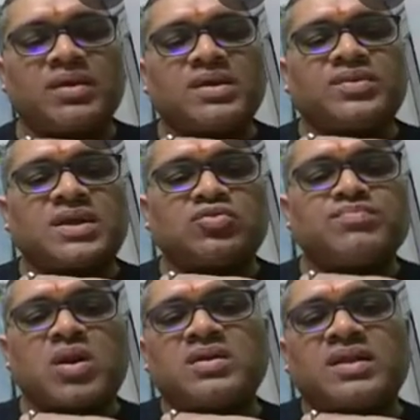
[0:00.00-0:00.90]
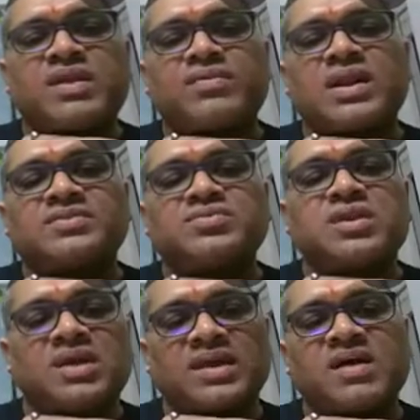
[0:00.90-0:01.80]
These are the two important and very frequently asked questions in
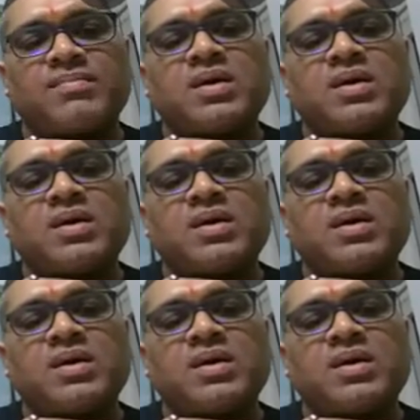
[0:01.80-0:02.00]
the exam.